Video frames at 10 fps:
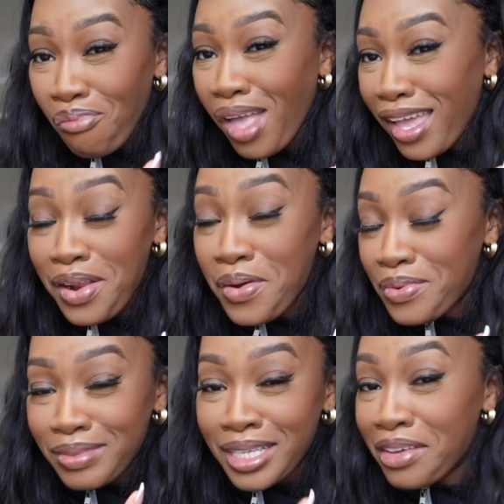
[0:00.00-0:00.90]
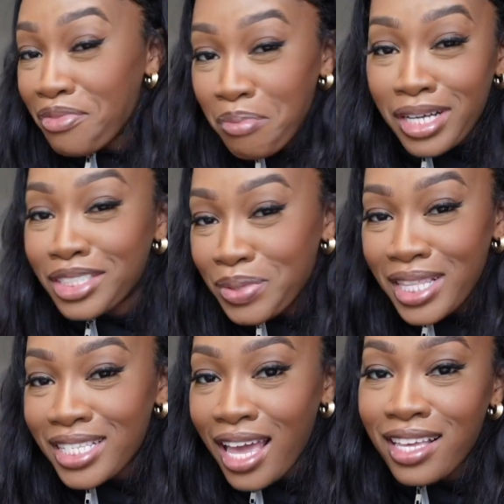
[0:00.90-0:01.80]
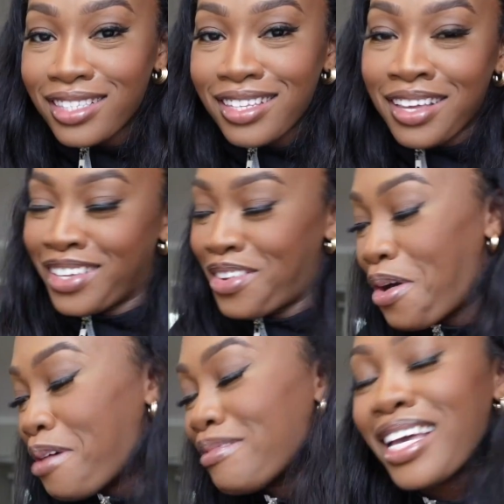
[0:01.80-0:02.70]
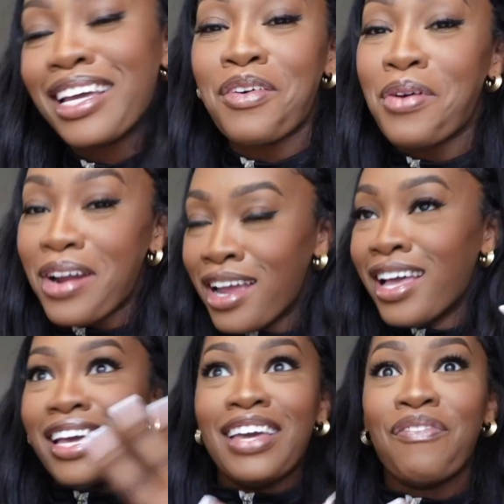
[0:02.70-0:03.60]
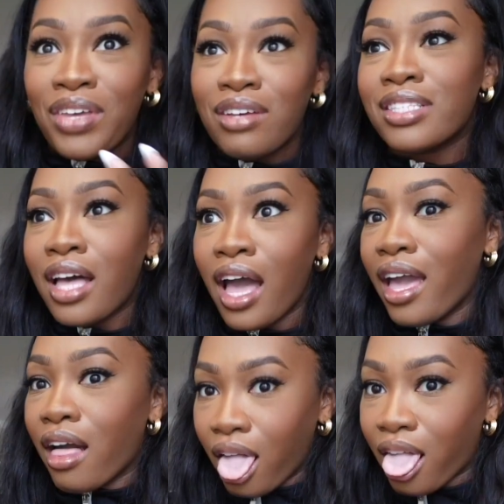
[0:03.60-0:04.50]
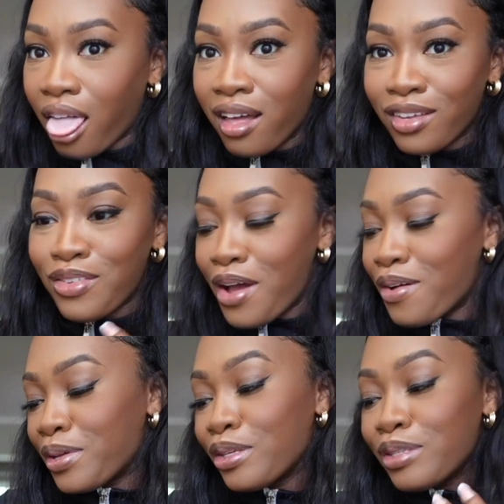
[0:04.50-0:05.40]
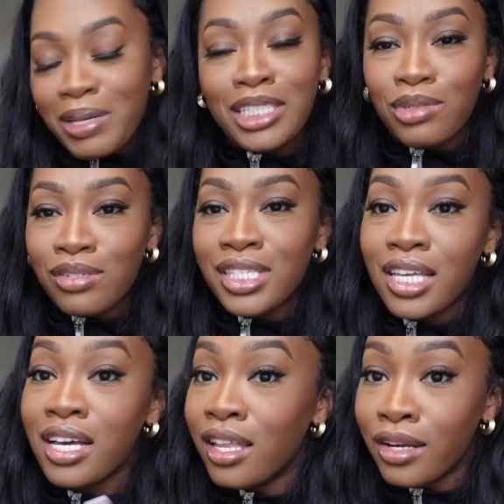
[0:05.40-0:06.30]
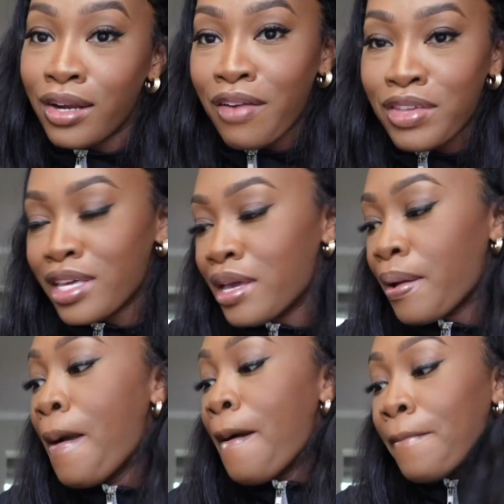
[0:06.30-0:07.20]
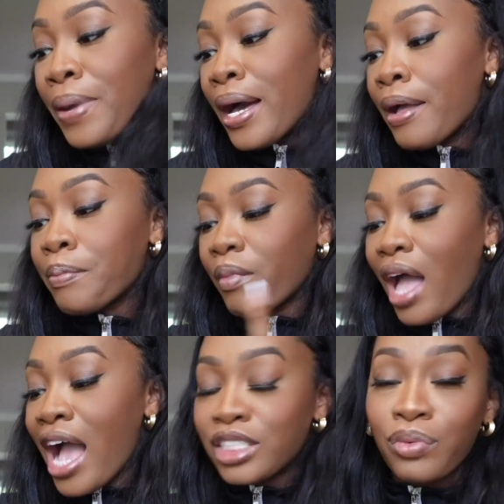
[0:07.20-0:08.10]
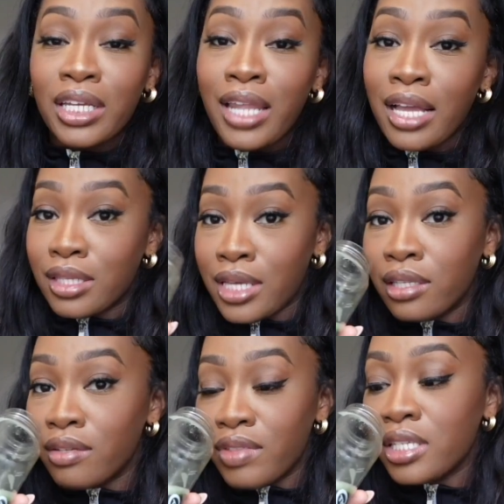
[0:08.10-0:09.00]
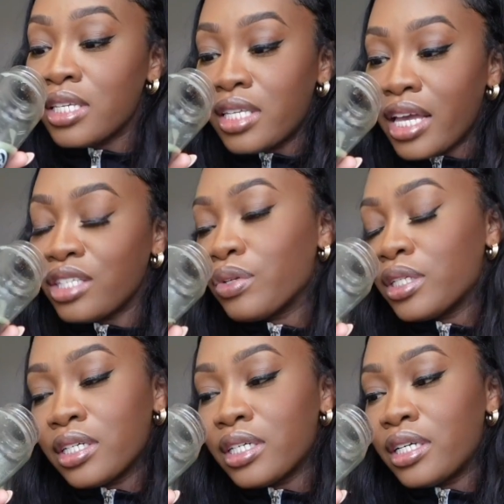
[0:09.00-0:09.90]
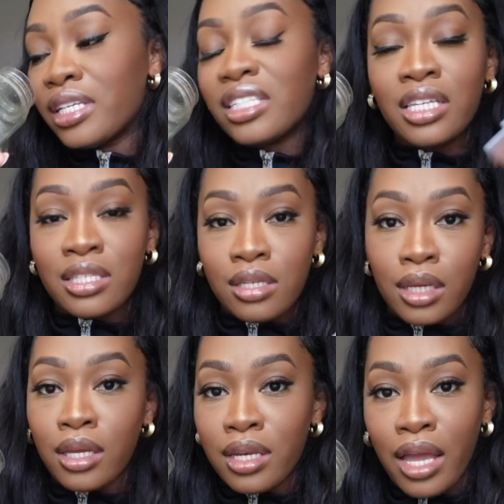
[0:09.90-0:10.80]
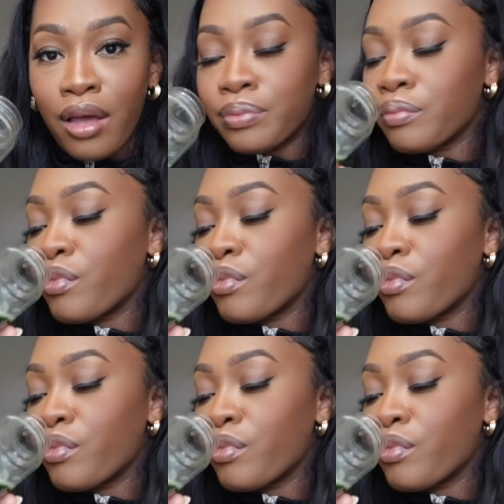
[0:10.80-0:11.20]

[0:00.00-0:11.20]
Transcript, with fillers: it don't give much with the taste, you know what I'm saying? Or it feels like, you know, especially when you see the color and everything. But I actually really like the taste of this. It tastes really good and it's easy to get down.